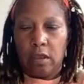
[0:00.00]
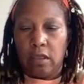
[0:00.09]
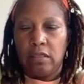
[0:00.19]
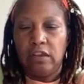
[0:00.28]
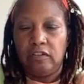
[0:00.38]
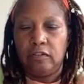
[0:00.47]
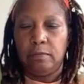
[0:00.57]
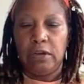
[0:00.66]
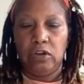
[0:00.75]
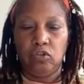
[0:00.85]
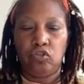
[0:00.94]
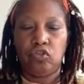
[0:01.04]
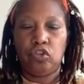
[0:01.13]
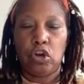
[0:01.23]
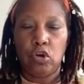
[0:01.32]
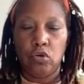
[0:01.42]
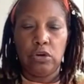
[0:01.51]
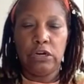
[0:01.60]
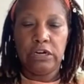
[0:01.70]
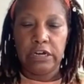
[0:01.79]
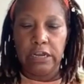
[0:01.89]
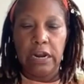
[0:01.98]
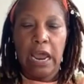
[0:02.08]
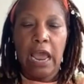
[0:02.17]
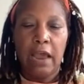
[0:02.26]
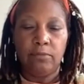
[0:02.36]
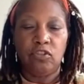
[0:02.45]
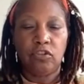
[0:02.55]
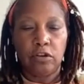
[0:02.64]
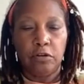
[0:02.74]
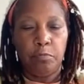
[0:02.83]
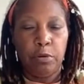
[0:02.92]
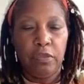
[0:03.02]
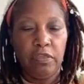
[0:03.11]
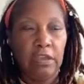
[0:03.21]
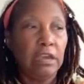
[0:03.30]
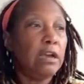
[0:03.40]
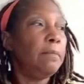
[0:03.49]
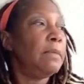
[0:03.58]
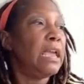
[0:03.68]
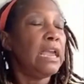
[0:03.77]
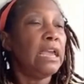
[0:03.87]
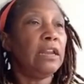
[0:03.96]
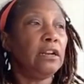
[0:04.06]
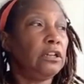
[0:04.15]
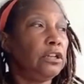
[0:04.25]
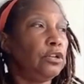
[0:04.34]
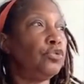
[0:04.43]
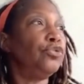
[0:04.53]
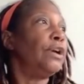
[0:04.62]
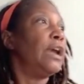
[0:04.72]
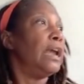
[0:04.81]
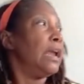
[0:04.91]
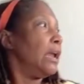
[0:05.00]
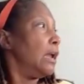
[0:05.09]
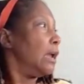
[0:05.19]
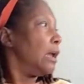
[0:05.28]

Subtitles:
they smell so good. I'm just gonna put them in a little tray,